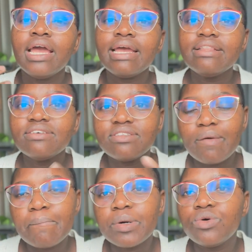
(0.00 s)
in the
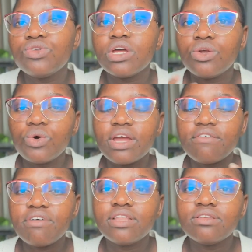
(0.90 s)
same boat and who can
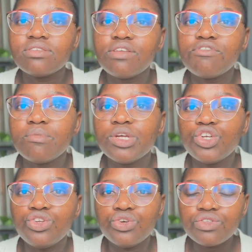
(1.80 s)
find this
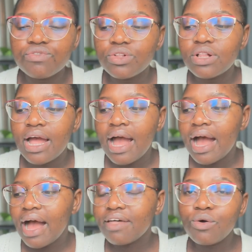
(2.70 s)
information useful.
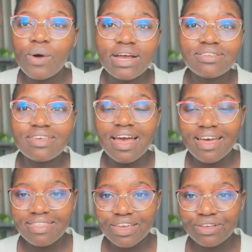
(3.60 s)
Otherwise,
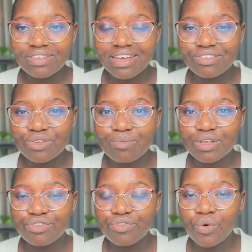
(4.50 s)
thank you guys so
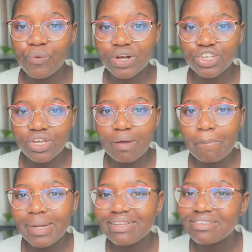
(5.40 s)
much for watching.
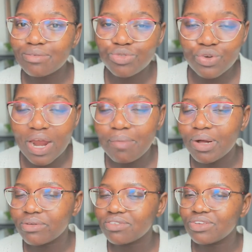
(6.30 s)
Please subscribe.
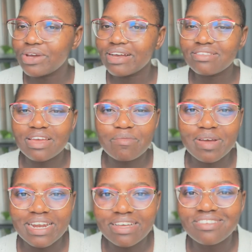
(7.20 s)
I'll see you guys in
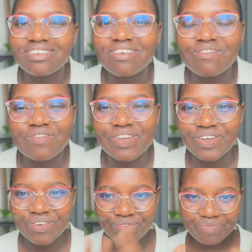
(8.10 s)
my next
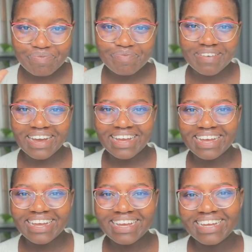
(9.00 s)
video.
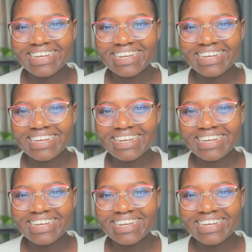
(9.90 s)
Bye.